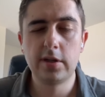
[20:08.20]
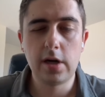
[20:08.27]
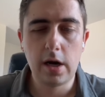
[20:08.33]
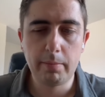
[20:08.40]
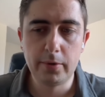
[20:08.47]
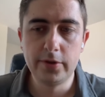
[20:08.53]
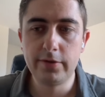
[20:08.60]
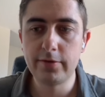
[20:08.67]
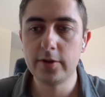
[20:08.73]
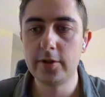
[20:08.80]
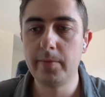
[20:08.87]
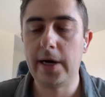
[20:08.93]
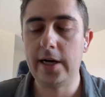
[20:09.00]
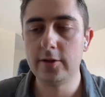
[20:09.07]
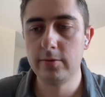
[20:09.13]
a couple
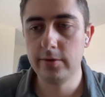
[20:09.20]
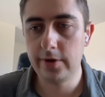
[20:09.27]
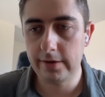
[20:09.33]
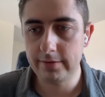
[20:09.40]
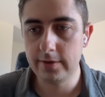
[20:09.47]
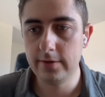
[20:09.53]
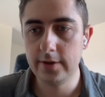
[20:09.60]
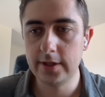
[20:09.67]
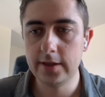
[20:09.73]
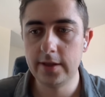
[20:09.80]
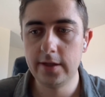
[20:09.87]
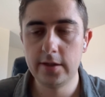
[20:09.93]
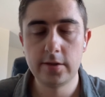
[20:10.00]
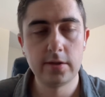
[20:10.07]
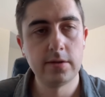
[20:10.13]
different spots where you have to look
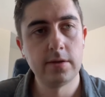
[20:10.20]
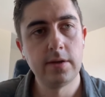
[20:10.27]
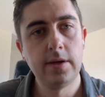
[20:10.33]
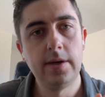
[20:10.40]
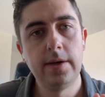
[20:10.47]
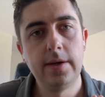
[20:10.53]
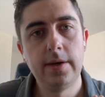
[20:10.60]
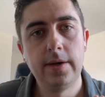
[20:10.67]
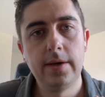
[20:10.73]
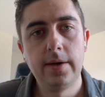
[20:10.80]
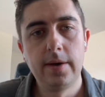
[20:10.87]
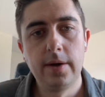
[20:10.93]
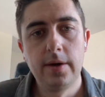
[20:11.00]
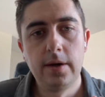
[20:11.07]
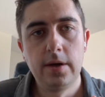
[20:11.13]
at this.
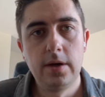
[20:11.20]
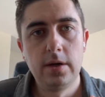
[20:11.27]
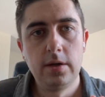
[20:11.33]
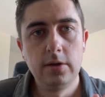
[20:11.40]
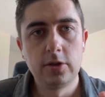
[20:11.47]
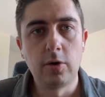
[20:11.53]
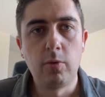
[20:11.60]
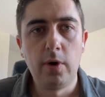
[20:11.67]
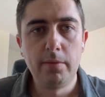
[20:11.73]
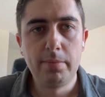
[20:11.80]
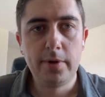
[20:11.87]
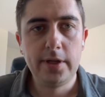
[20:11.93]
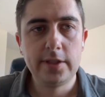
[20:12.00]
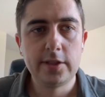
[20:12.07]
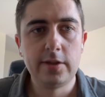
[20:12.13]
So one
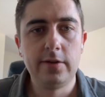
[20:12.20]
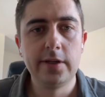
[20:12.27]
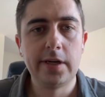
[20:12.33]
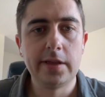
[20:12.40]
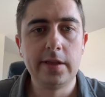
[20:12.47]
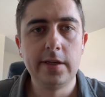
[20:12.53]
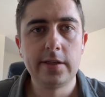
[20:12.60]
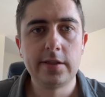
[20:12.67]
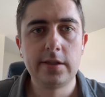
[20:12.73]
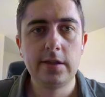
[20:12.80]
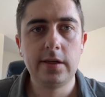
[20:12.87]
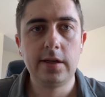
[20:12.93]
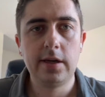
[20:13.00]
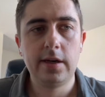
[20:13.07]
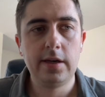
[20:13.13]
place to look at
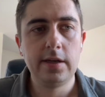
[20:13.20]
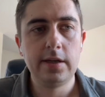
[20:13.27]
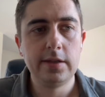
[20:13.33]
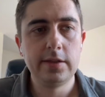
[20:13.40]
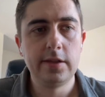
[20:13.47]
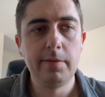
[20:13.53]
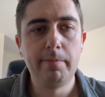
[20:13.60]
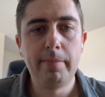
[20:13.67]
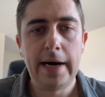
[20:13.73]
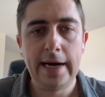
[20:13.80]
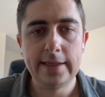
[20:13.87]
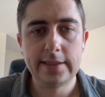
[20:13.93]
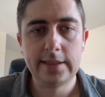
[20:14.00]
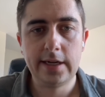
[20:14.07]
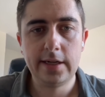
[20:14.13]
this is the
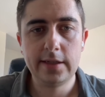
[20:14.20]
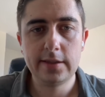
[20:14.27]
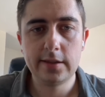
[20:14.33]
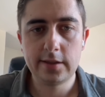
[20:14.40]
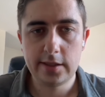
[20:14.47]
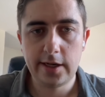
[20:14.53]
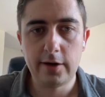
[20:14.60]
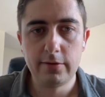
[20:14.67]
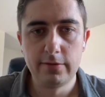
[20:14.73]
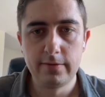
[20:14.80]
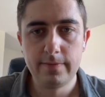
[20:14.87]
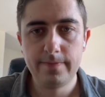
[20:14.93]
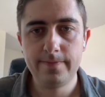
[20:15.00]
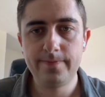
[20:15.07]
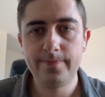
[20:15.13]
bot settings itself.